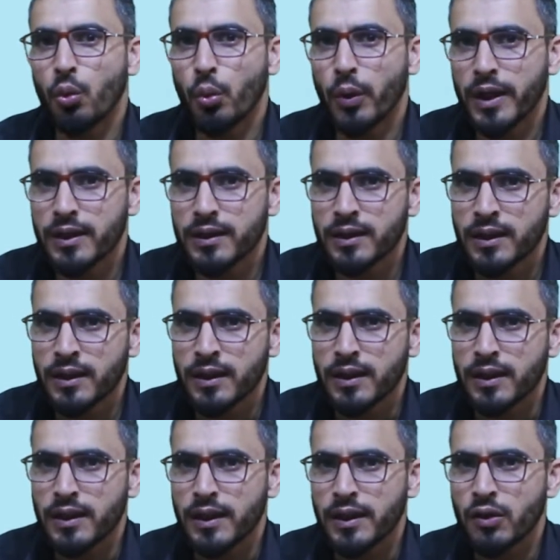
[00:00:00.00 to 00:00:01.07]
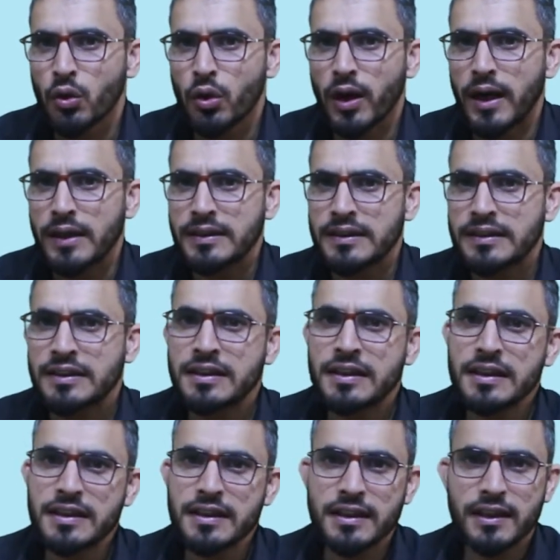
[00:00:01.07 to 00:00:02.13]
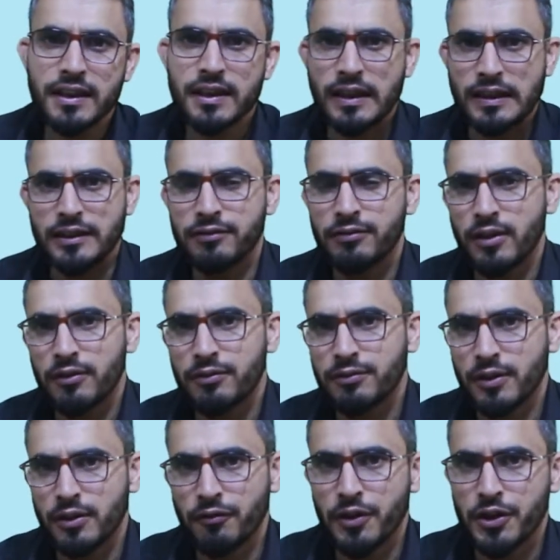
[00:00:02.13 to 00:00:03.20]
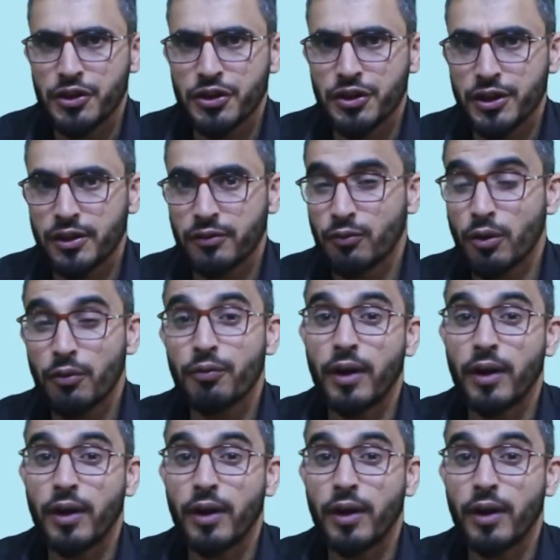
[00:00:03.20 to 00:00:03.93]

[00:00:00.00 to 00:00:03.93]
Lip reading: with rather critical life of Virginia Woolf.